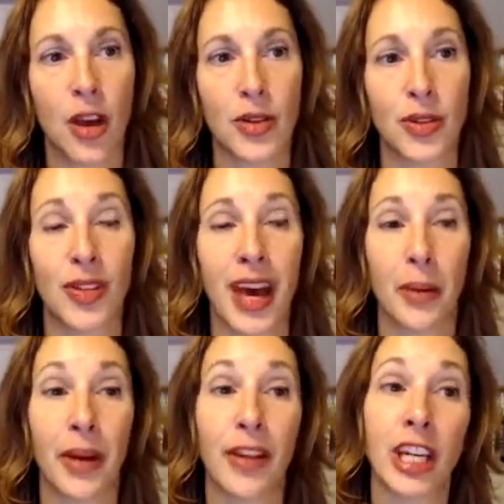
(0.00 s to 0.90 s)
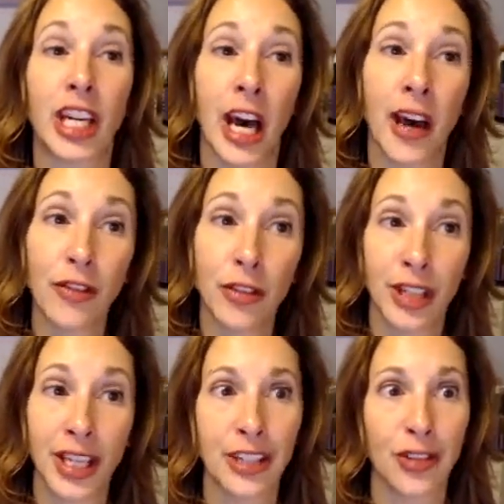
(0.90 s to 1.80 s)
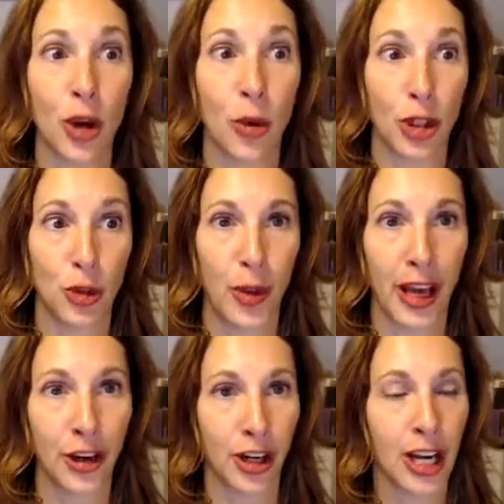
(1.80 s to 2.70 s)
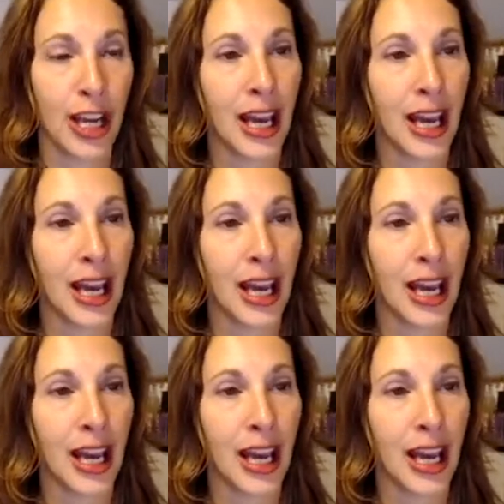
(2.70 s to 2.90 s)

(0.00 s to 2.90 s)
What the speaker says: so that my recovery is so much better.